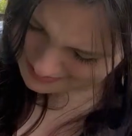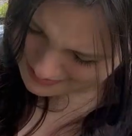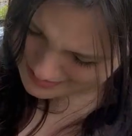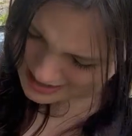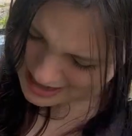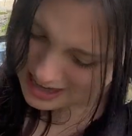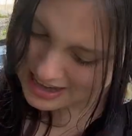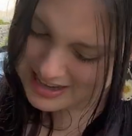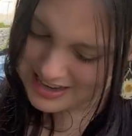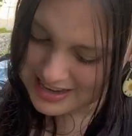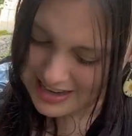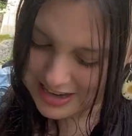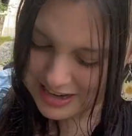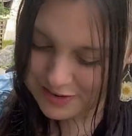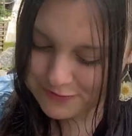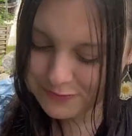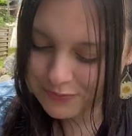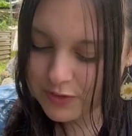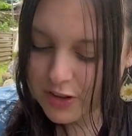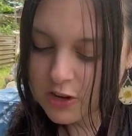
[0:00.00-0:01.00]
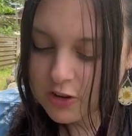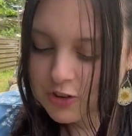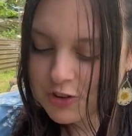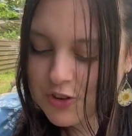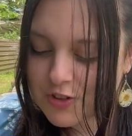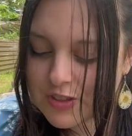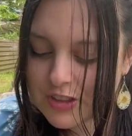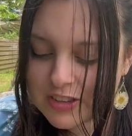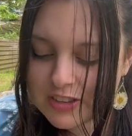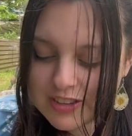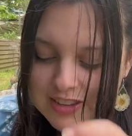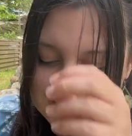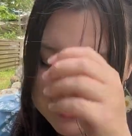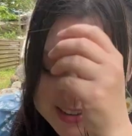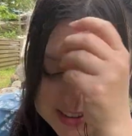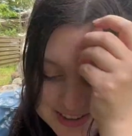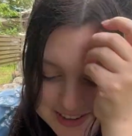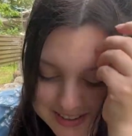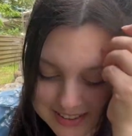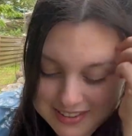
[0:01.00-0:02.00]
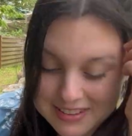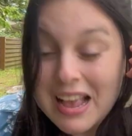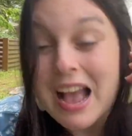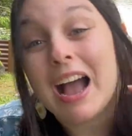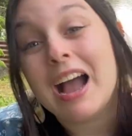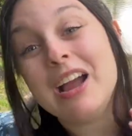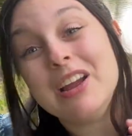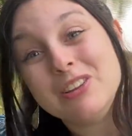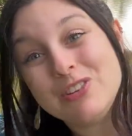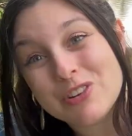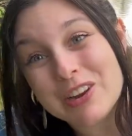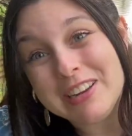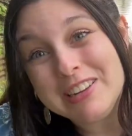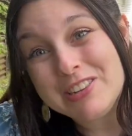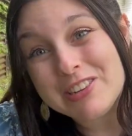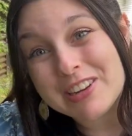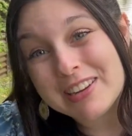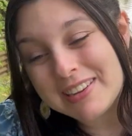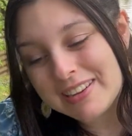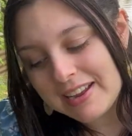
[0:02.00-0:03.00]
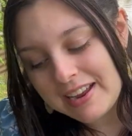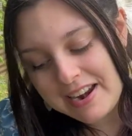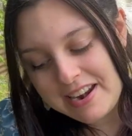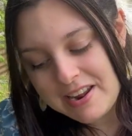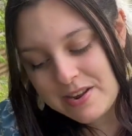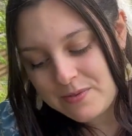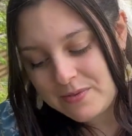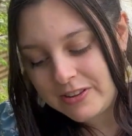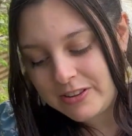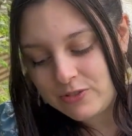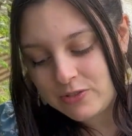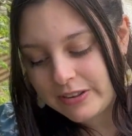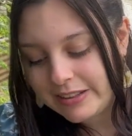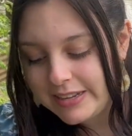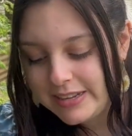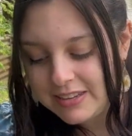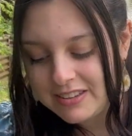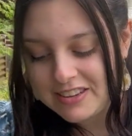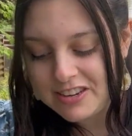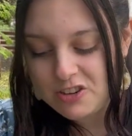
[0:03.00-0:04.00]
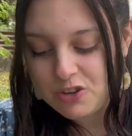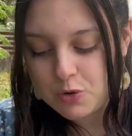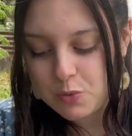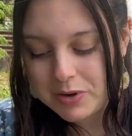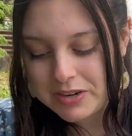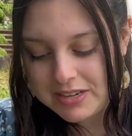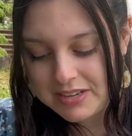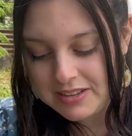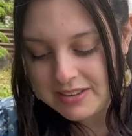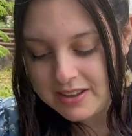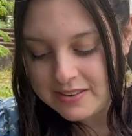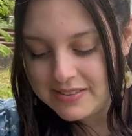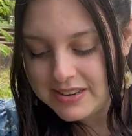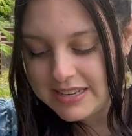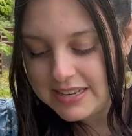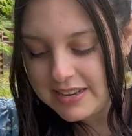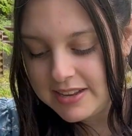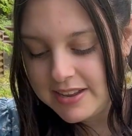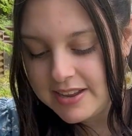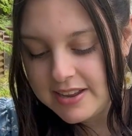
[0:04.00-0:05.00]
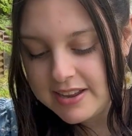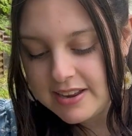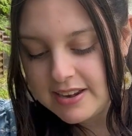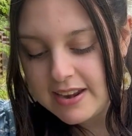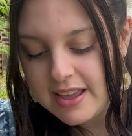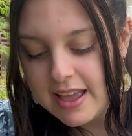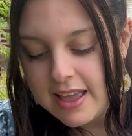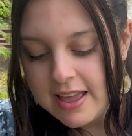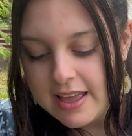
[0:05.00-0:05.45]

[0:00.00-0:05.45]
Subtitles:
I need it. So this is hydrangea, and it was released in 2017.